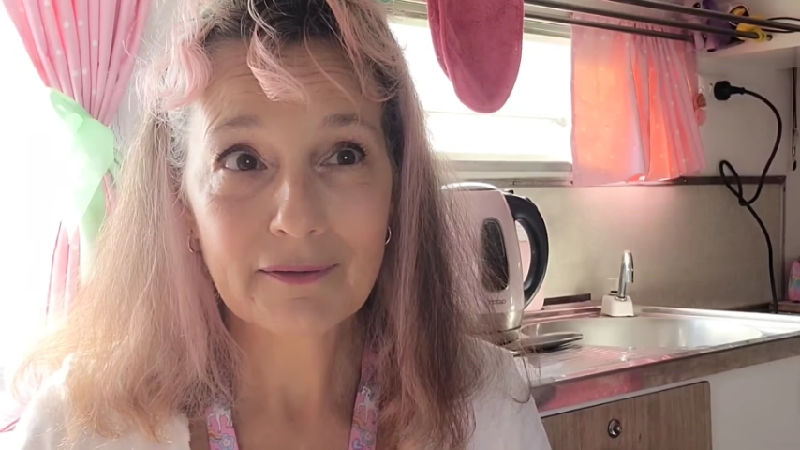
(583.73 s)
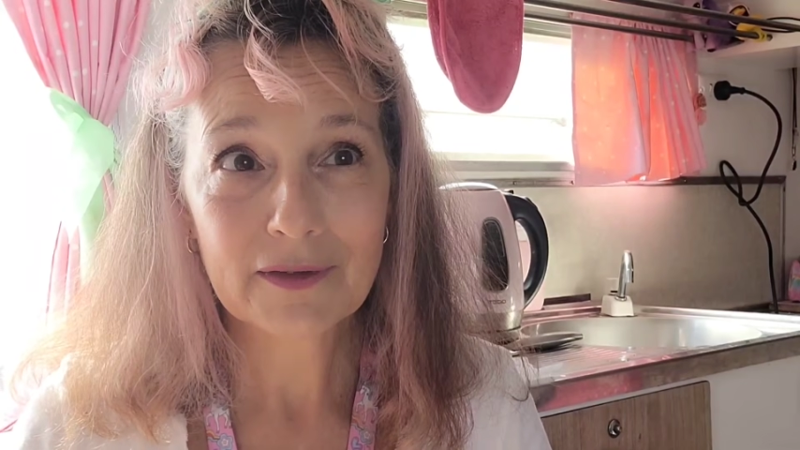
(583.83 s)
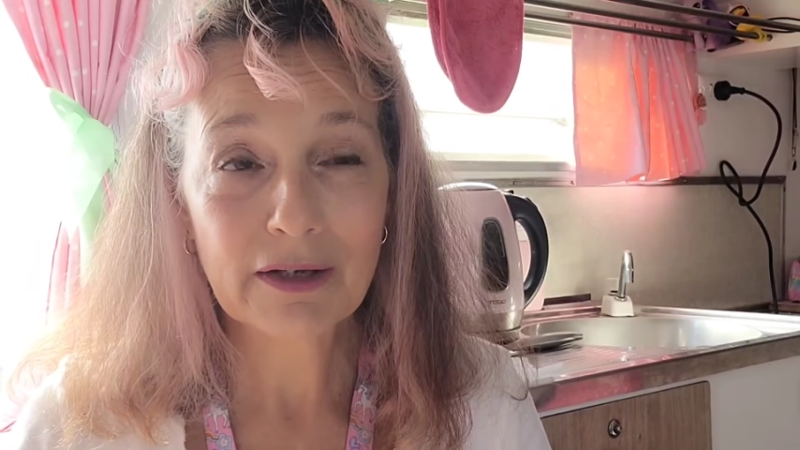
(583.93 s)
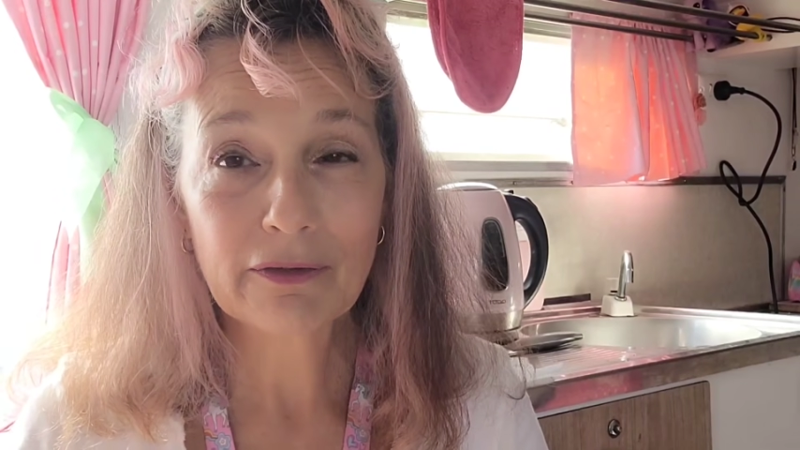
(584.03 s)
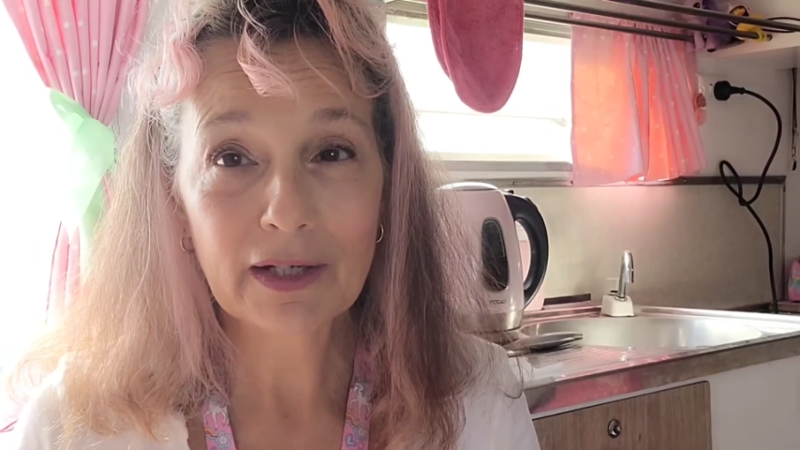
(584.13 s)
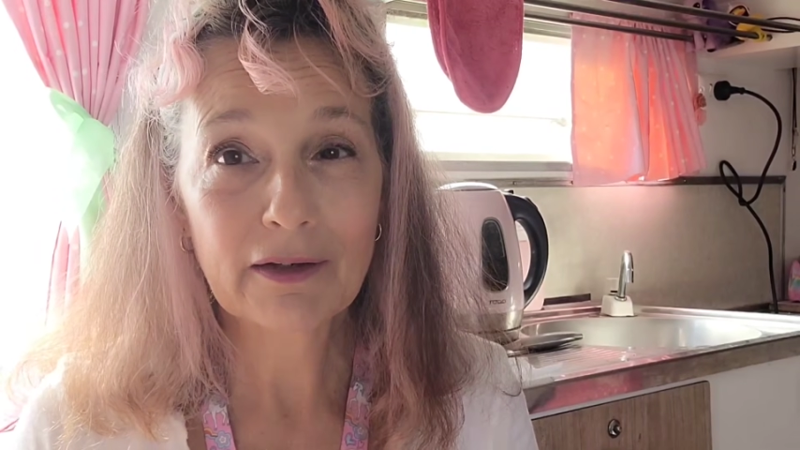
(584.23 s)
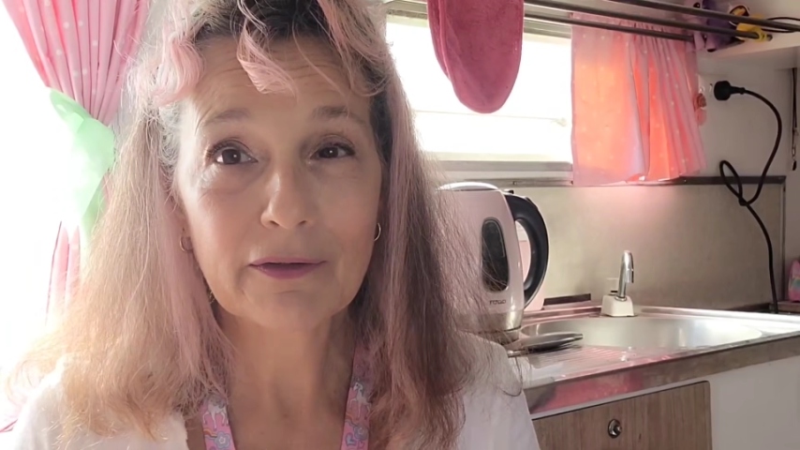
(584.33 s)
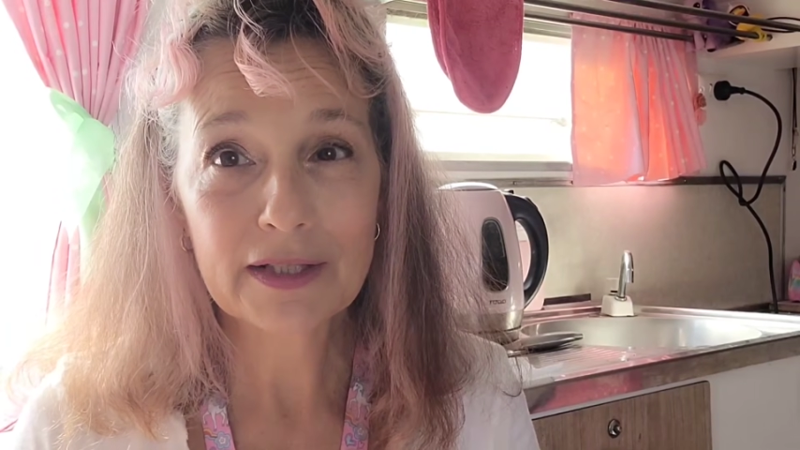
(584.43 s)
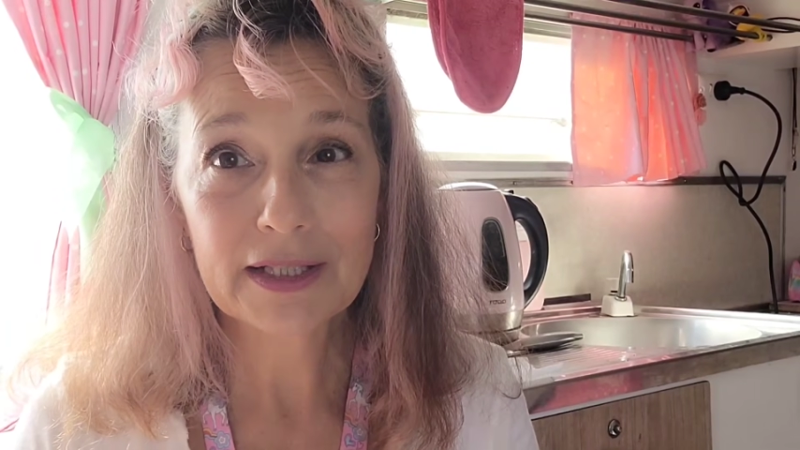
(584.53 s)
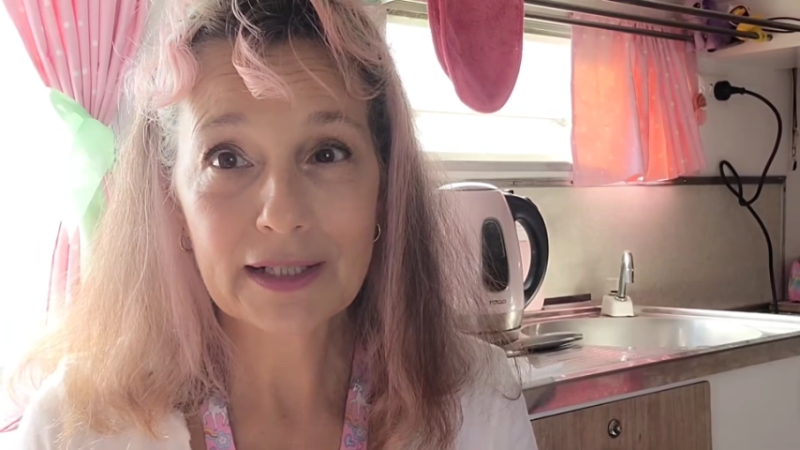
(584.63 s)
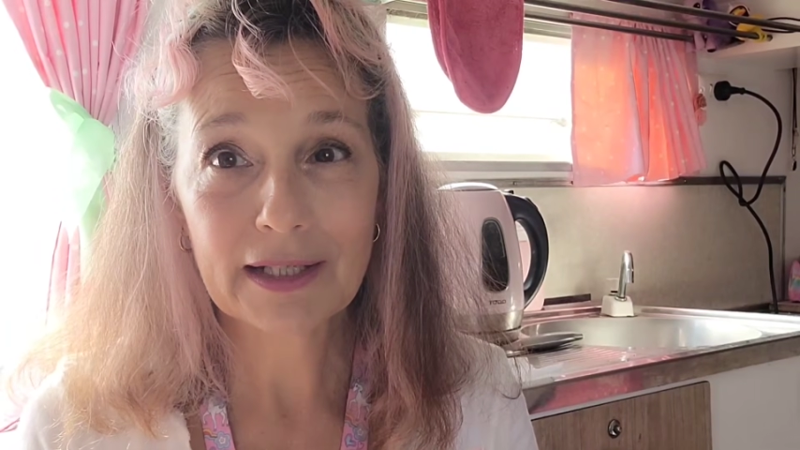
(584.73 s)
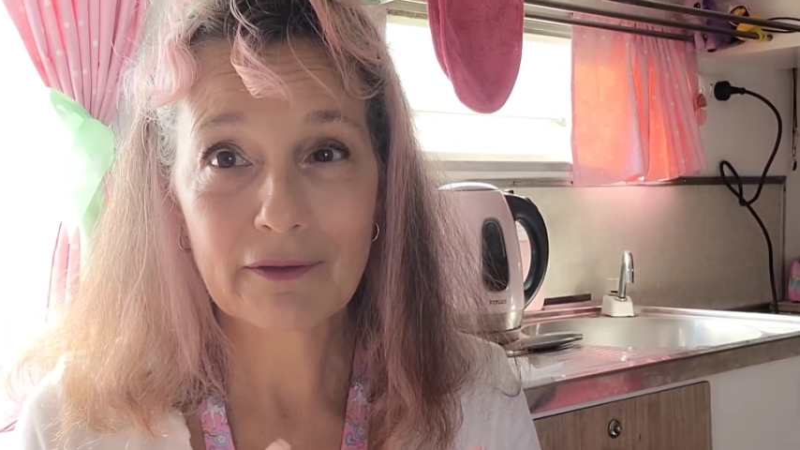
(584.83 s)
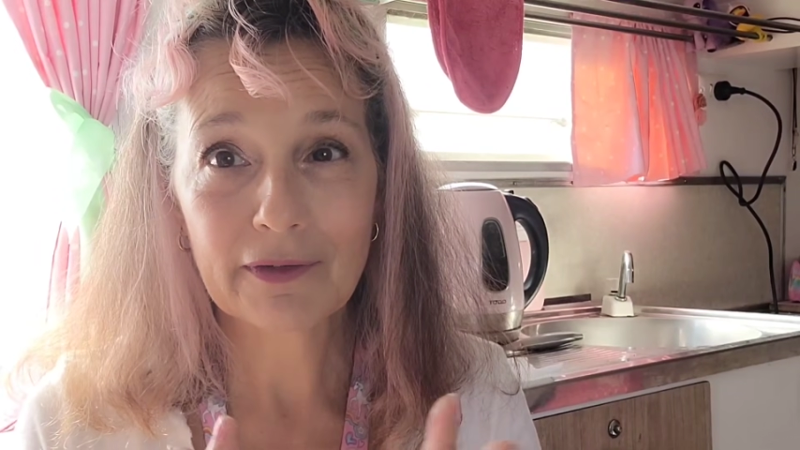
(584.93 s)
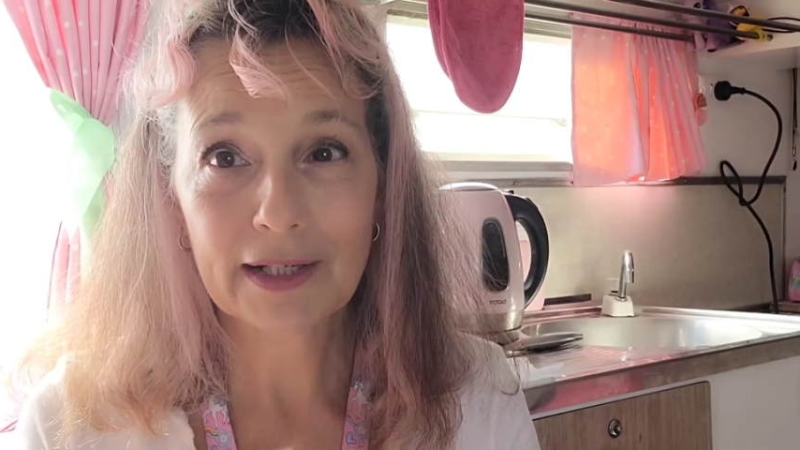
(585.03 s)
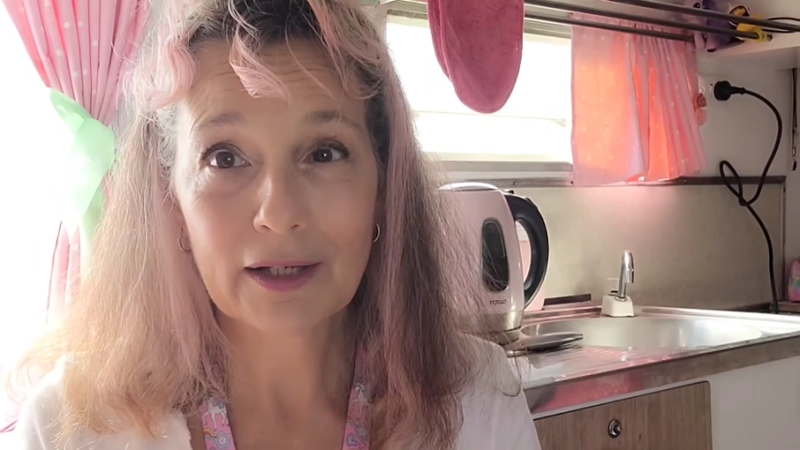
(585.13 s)
definitely physically
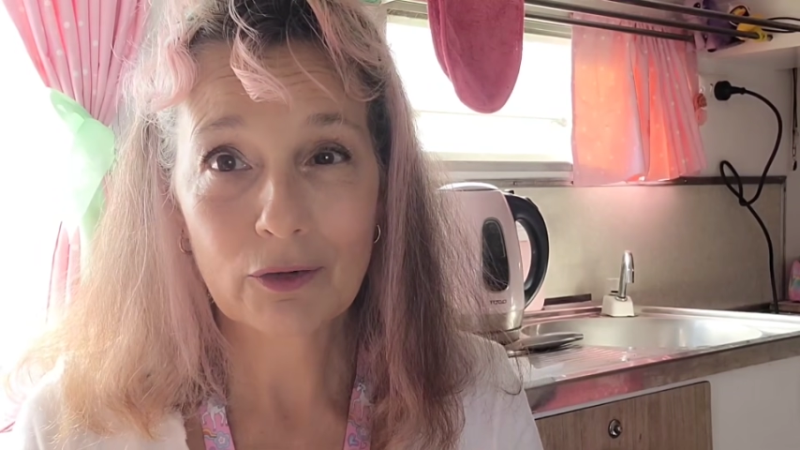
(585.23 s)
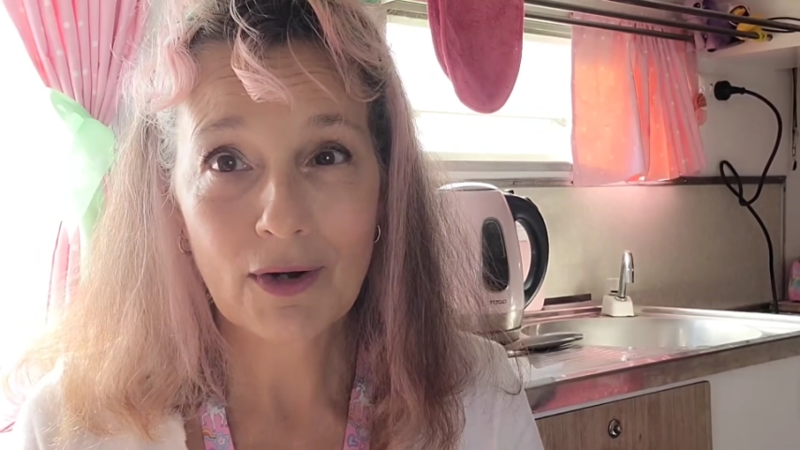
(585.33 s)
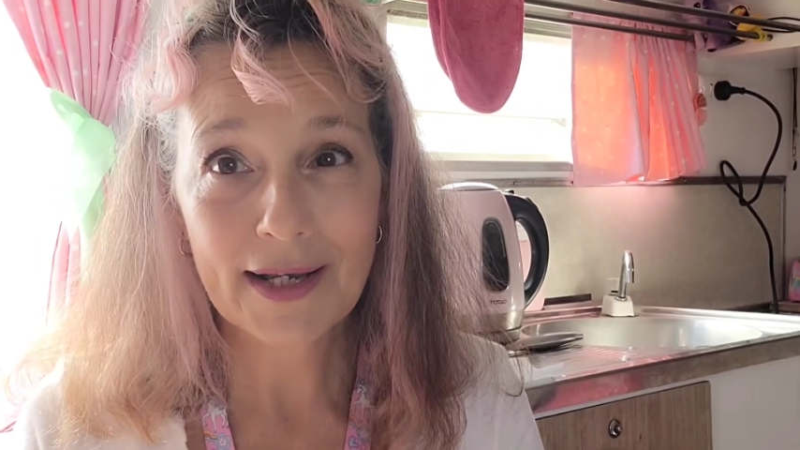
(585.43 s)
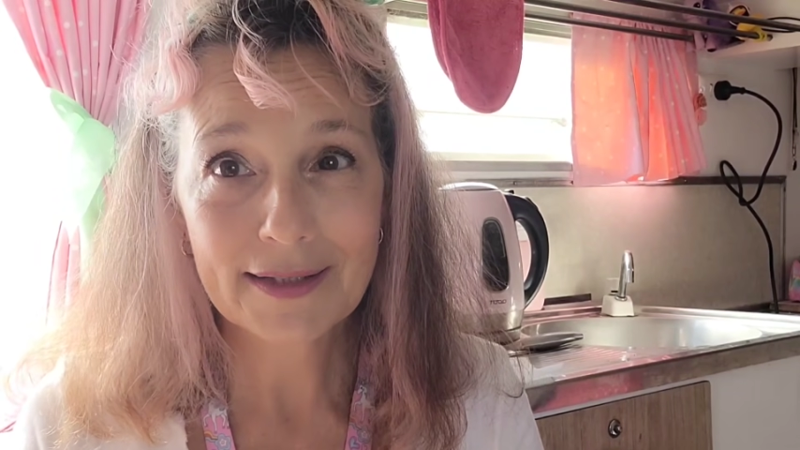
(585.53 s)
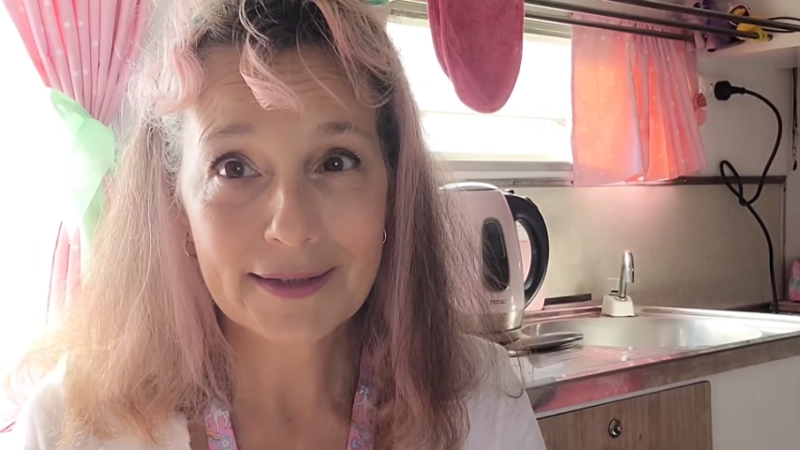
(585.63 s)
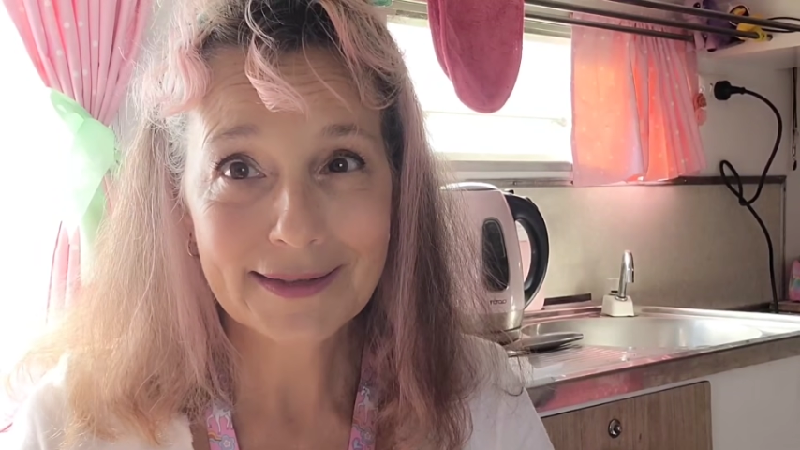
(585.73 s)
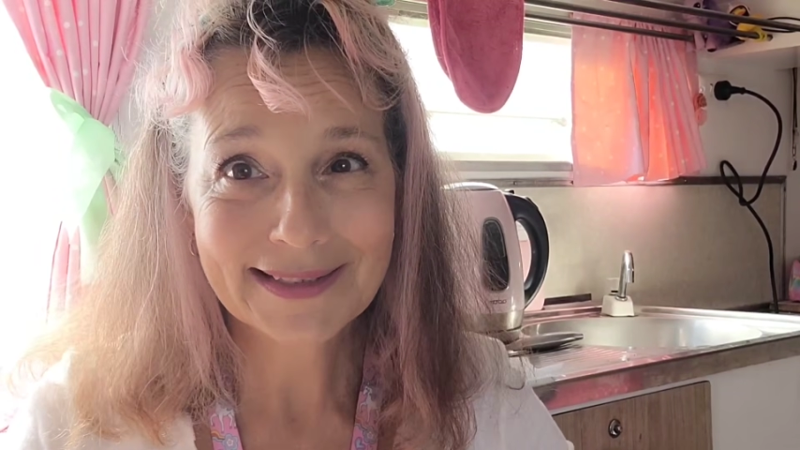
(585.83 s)
feeling great.